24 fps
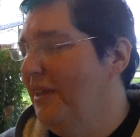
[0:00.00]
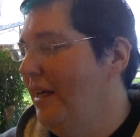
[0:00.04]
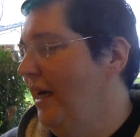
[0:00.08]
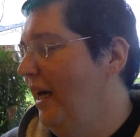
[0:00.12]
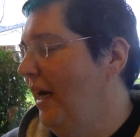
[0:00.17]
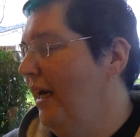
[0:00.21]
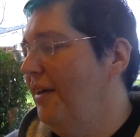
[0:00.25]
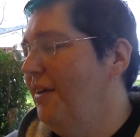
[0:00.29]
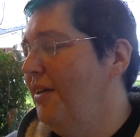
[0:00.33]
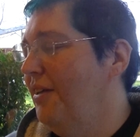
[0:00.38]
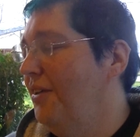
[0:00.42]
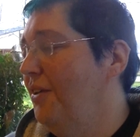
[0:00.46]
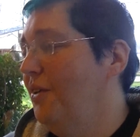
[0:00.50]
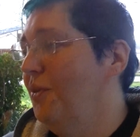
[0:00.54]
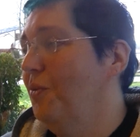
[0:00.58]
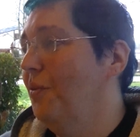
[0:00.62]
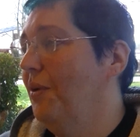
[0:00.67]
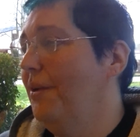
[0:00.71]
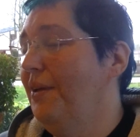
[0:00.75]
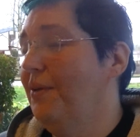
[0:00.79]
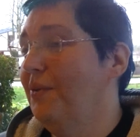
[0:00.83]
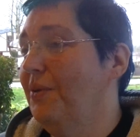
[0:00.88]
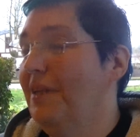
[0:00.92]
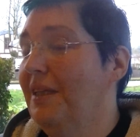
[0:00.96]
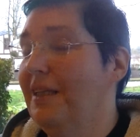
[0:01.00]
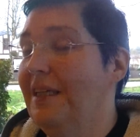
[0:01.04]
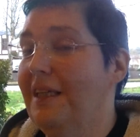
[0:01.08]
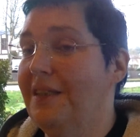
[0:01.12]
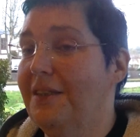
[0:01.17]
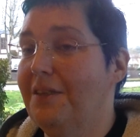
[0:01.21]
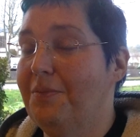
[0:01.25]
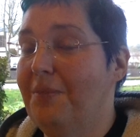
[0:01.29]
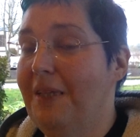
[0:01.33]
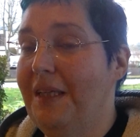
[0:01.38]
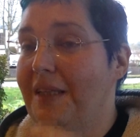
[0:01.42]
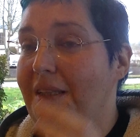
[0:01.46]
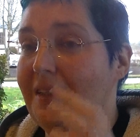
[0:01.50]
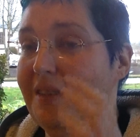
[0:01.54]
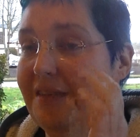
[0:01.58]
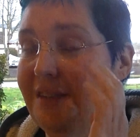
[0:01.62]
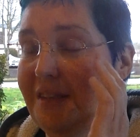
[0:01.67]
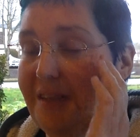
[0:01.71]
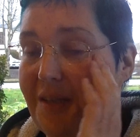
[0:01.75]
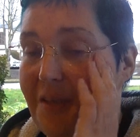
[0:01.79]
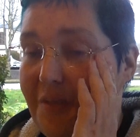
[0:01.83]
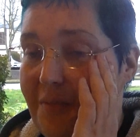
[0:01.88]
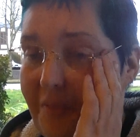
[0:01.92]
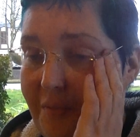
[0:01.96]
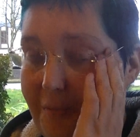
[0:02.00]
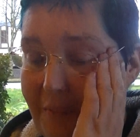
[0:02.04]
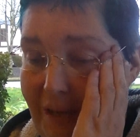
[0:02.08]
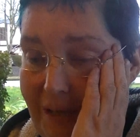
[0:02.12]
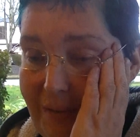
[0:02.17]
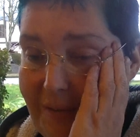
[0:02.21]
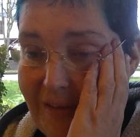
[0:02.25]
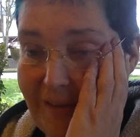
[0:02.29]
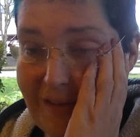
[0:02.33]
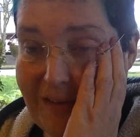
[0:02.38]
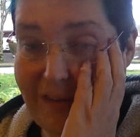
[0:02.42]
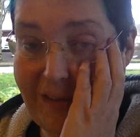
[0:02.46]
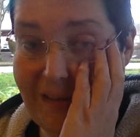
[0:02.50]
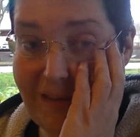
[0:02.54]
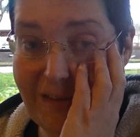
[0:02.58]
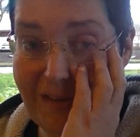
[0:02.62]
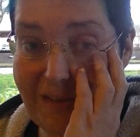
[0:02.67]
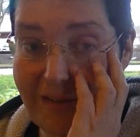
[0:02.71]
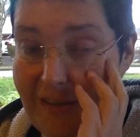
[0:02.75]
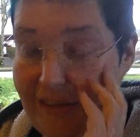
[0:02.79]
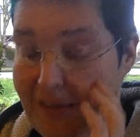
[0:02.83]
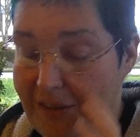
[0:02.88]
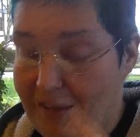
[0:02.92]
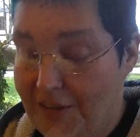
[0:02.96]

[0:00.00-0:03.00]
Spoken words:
The one that really gets me is in the Bible. It says,